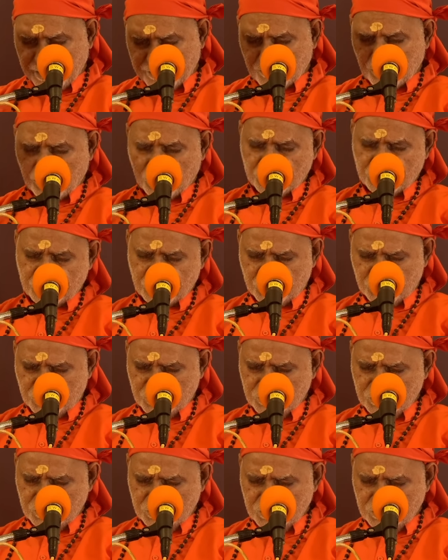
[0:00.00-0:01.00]
that
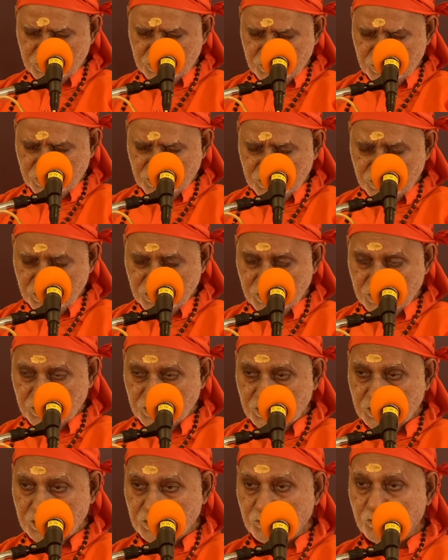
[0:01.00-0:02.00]
also.
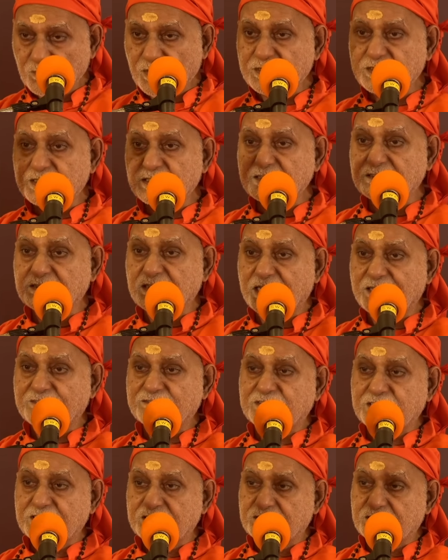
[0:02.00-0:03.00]
What is
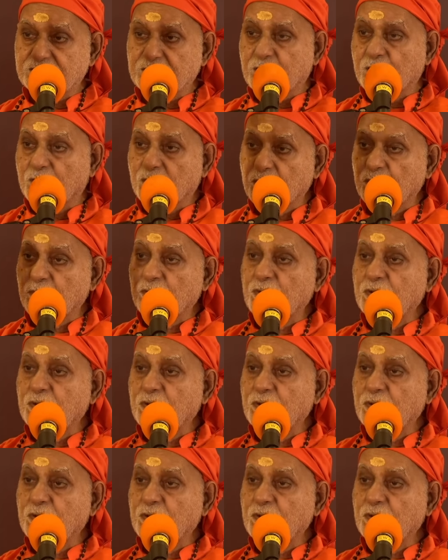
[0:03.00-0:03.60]
left is 0.